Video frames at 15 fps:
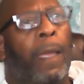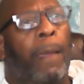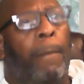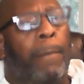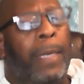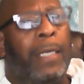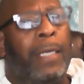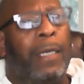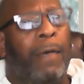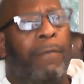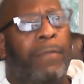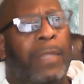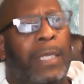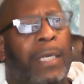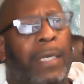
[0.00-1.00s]
Many
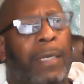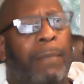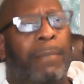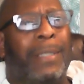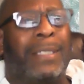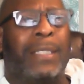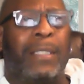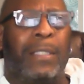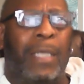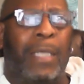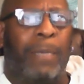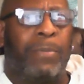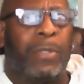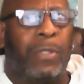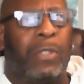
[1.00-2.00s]
of the
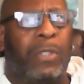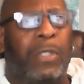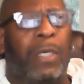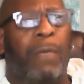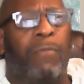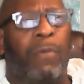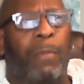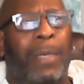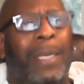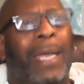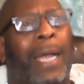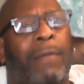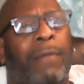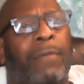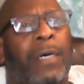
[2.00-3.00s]
misconceptions stem from a
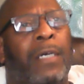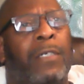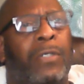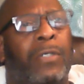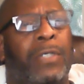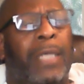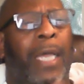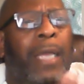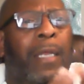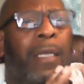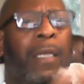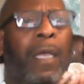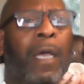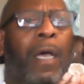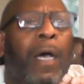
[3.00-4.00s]
lack of
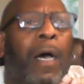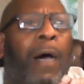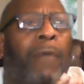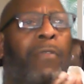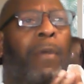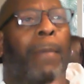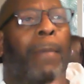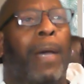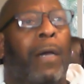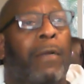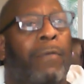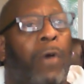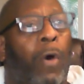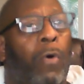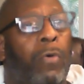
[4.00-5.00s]
understanding of the amount
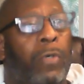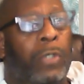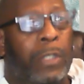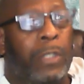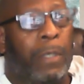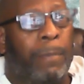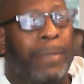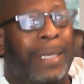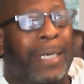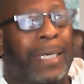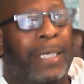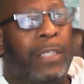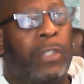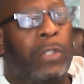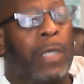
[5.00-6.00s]
of ownership that
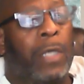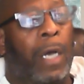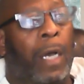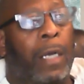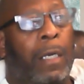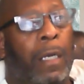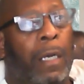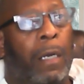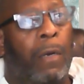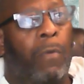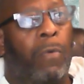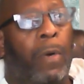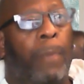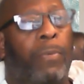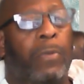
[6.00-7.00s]
each stock
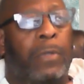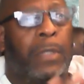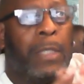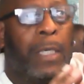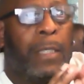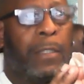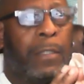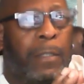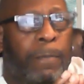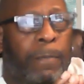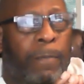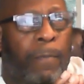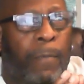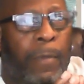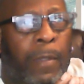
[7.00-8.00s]
represents.
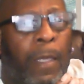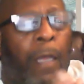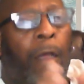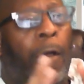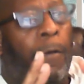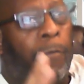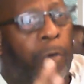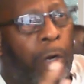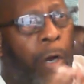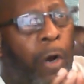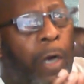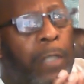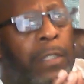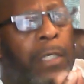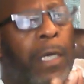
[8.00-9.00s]
For
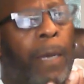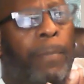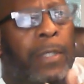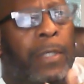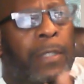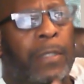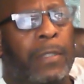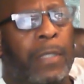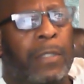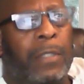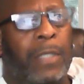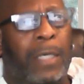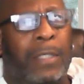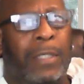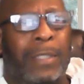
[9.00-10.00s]
large companies
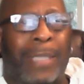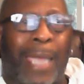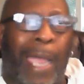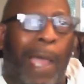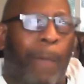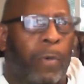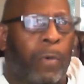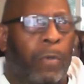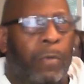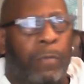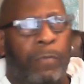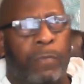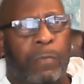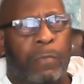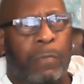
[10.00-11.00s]
such as Apple
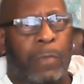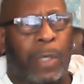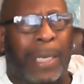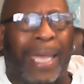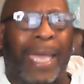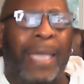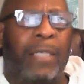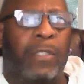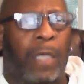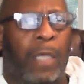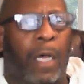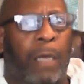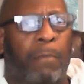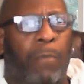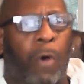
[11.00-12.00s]
and
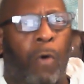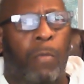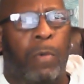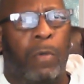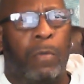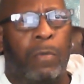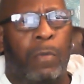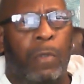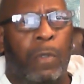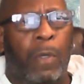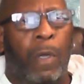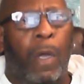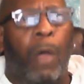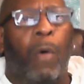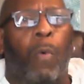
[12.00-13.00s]
ExxonMobil,
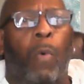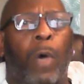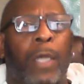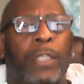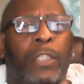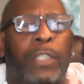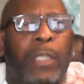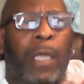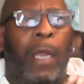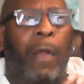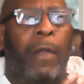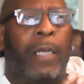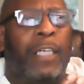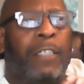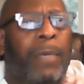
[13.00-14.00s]
one
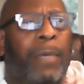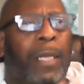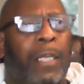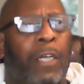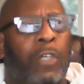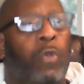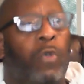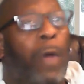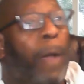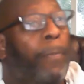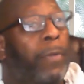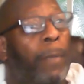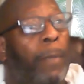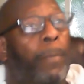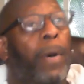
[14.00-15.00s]
share is merely a drop
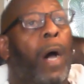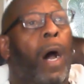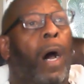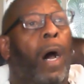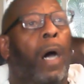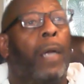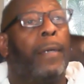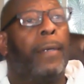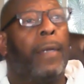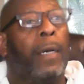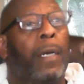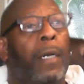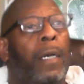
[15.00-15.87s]
in the pond.